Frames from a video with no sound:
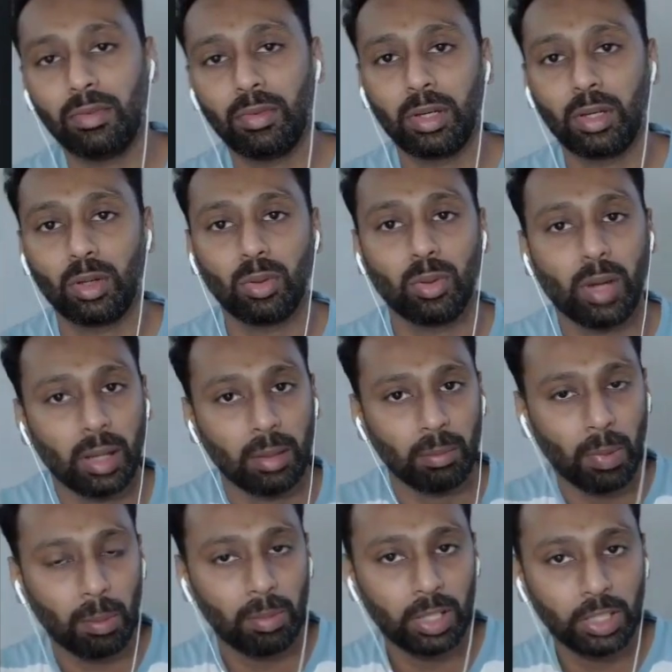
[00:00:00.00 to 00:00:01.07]
video, and
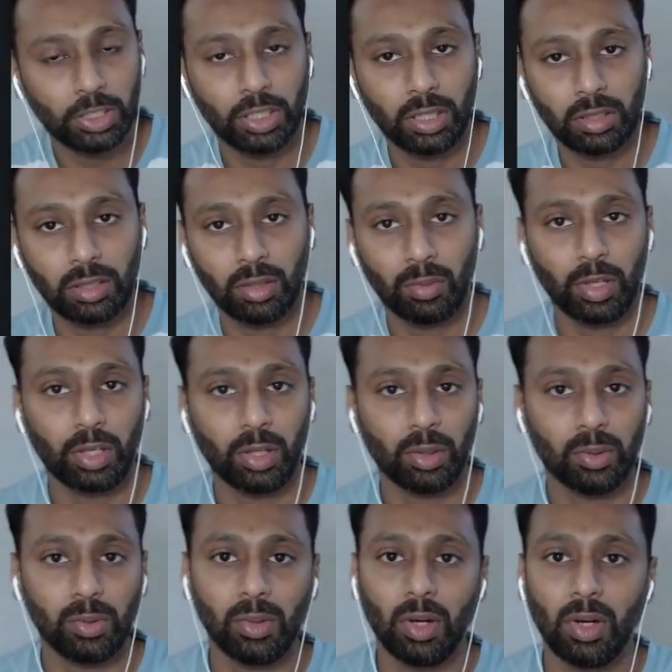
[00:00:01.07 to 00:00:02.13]
publishing the
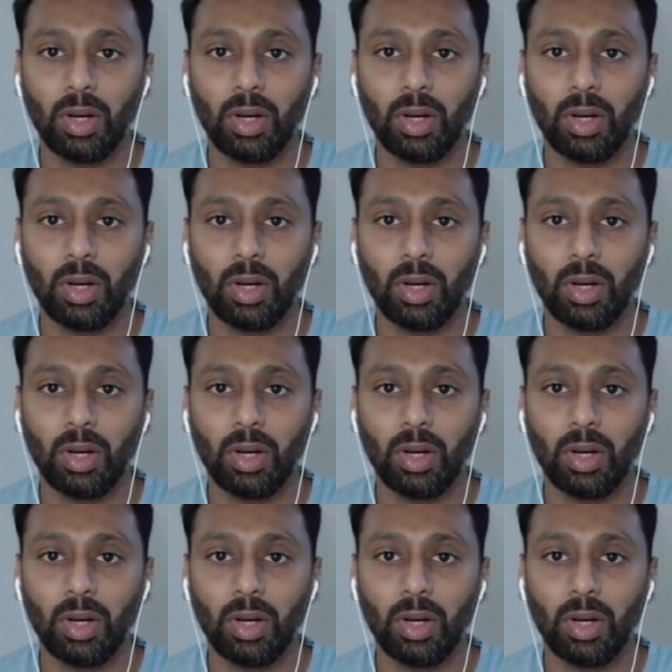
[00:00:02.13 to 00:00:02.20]
video,